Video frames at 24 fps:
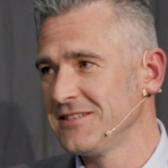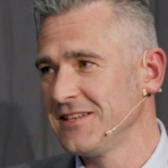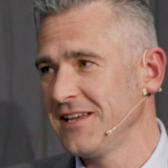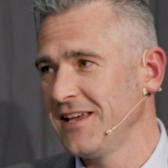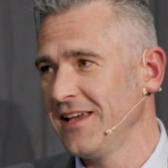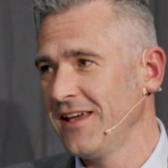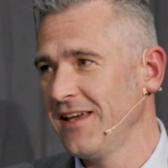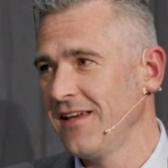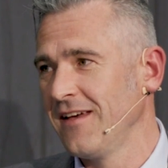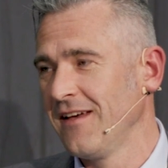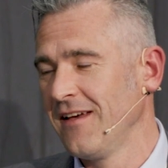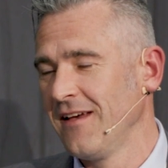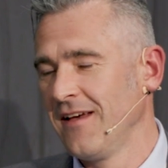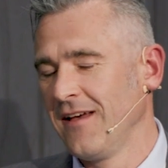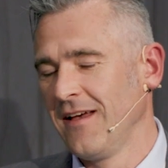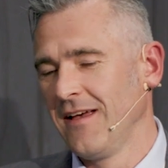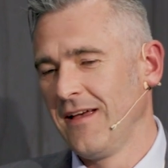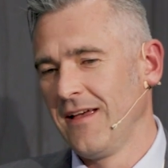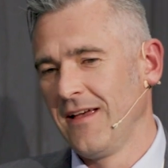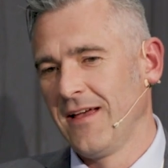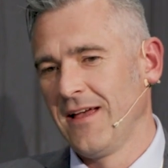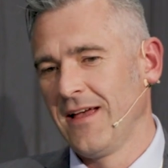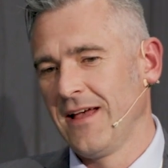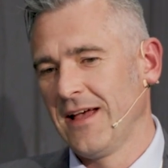day. Yeah.
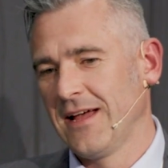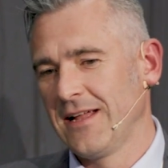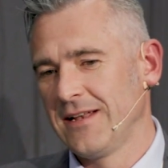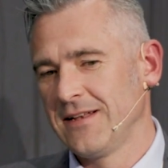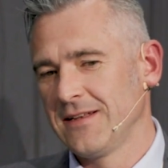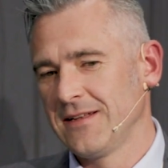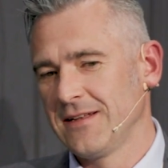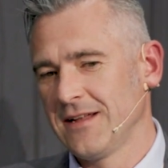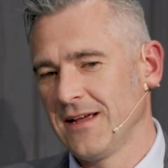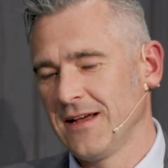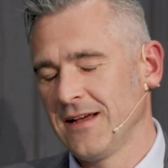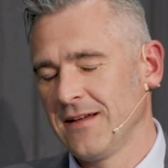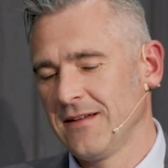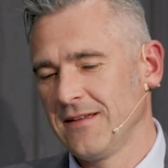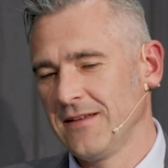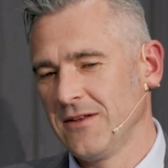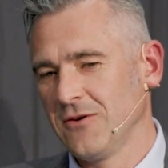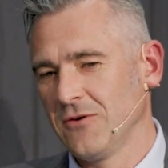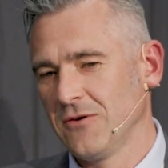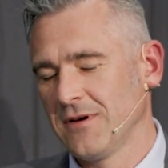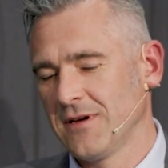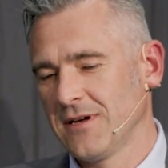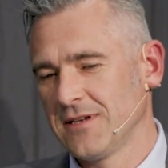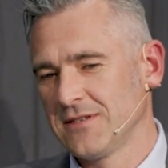And,
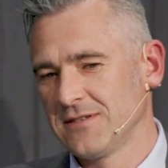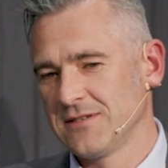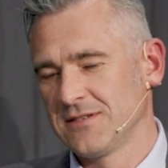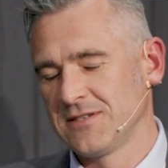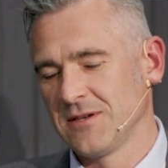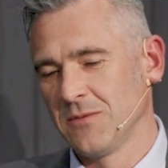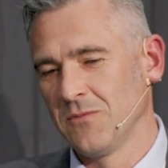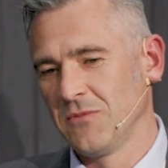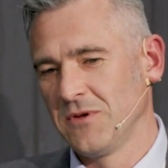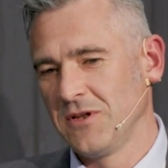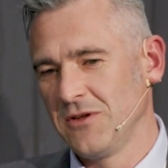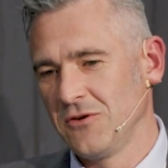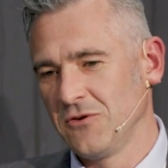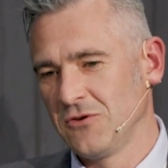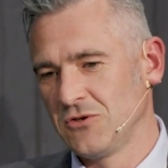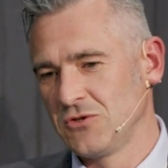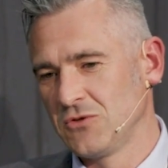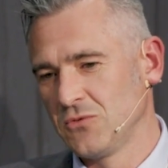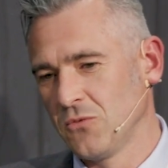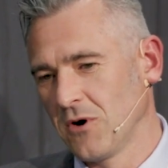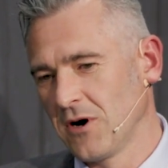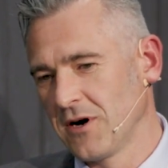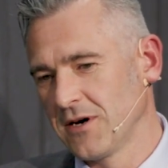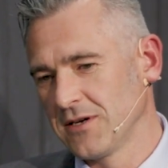as somebody
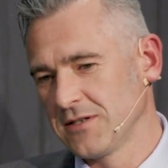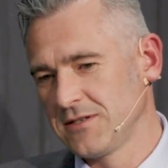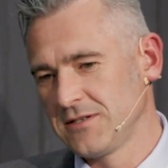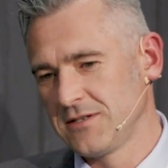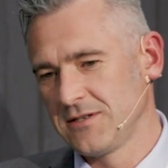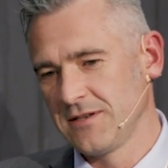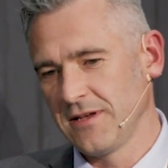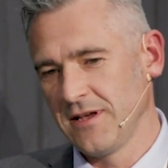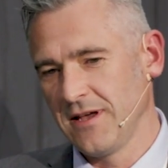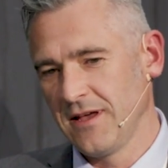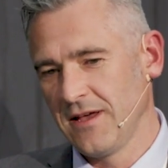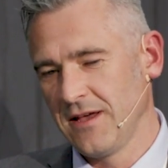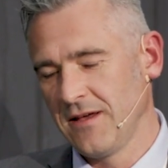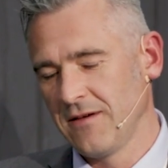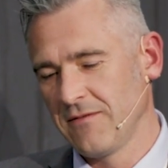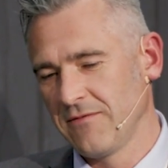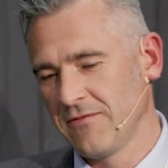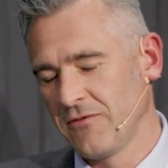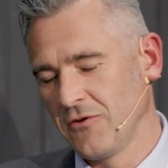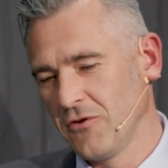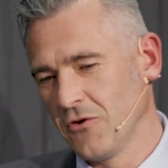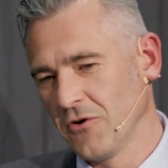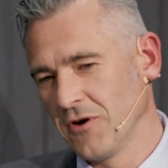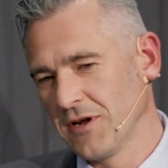who's worked
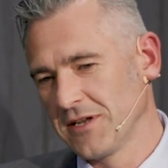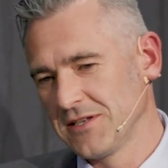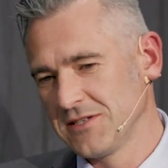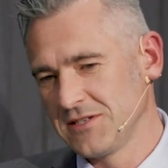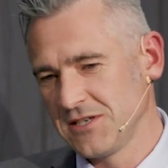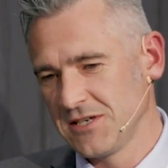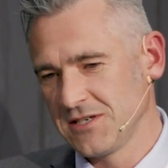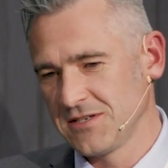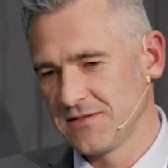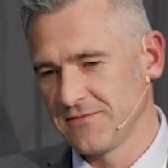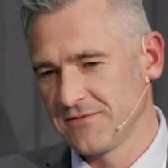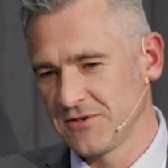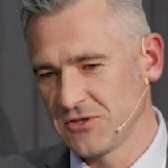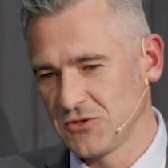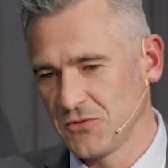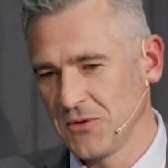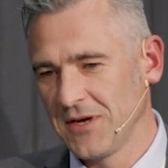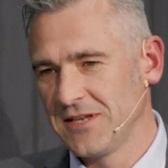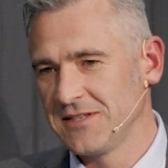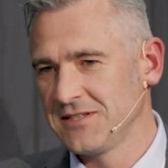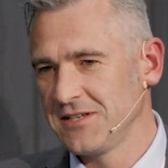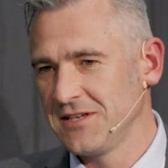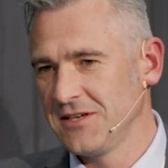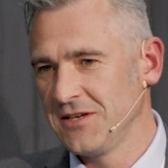for the organisation for
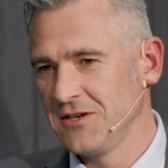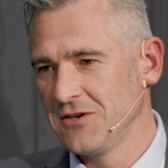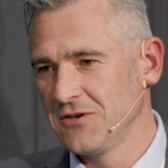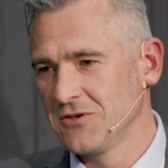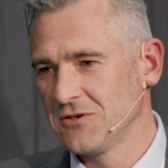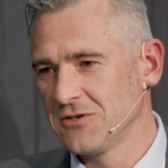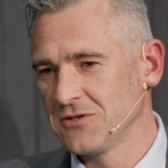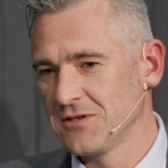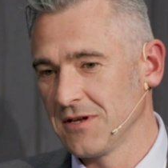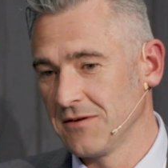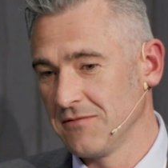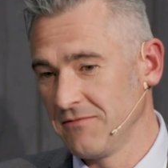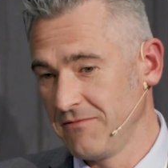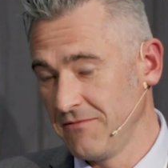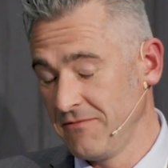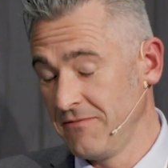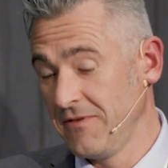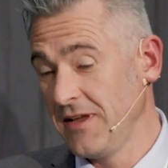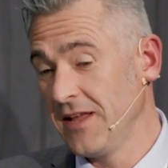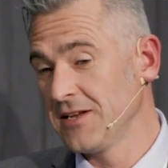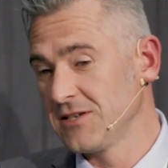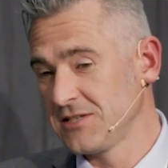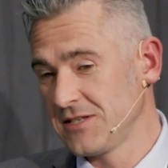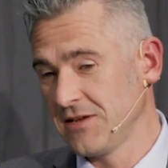20 years and
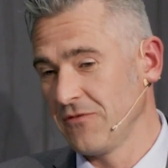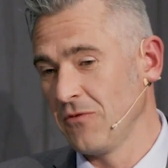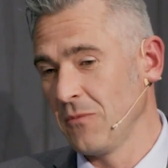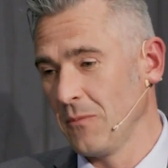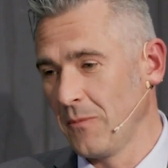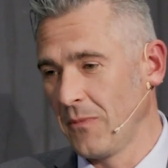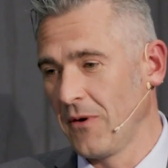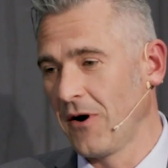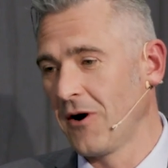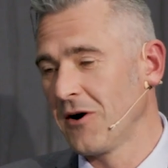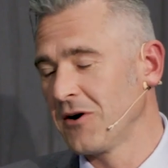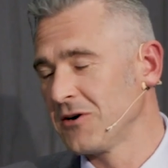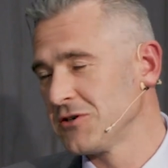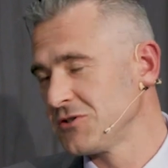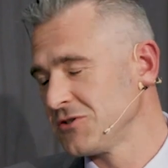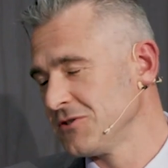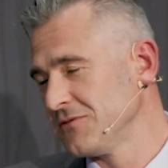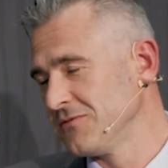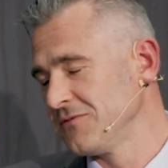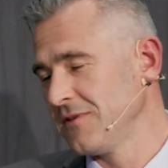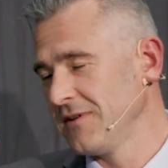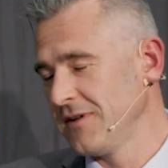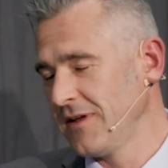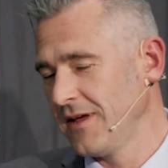various different parts
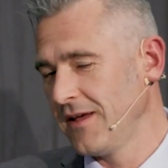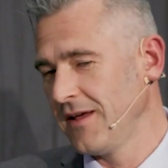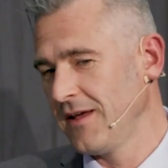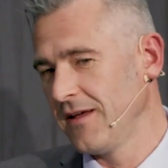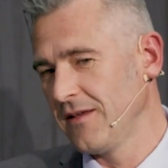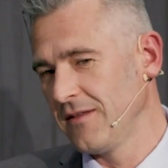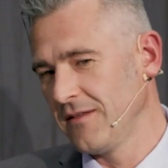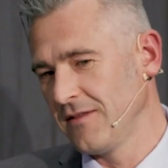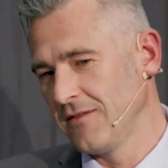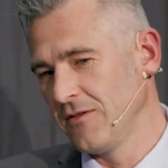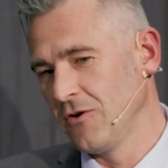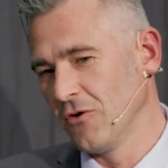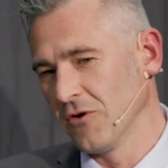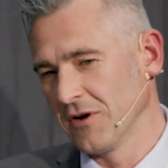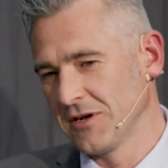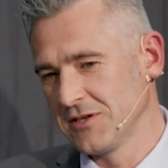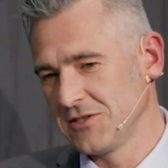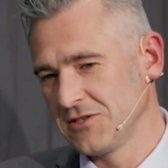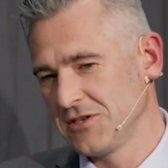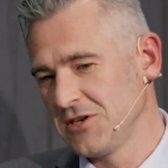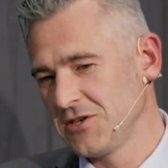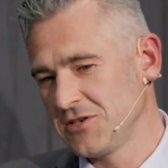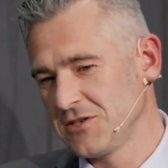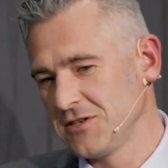of the
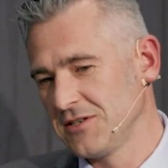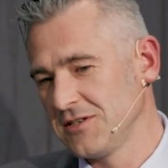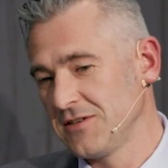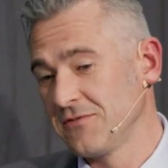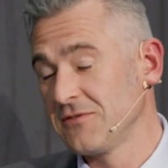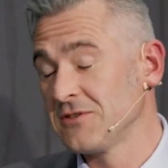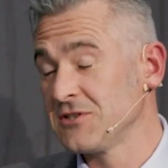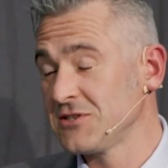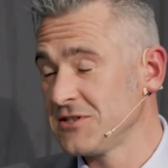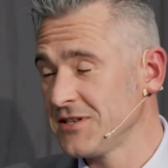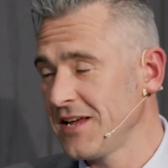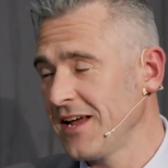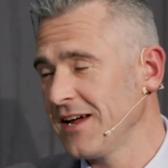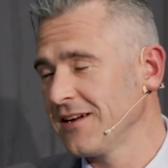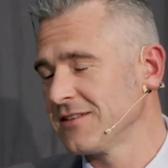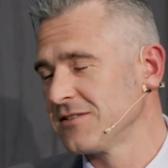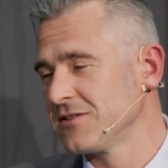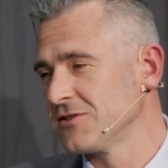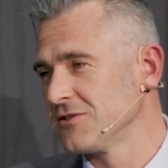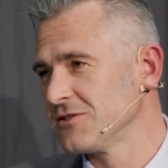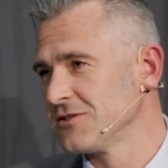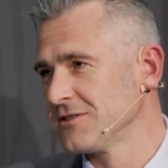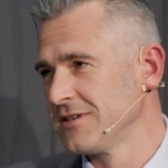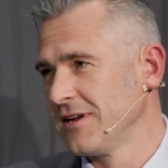organisation in different
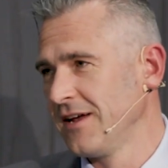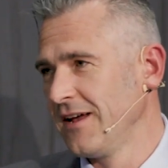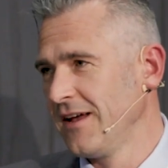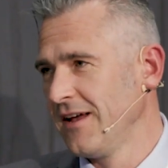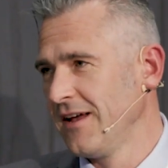sectors,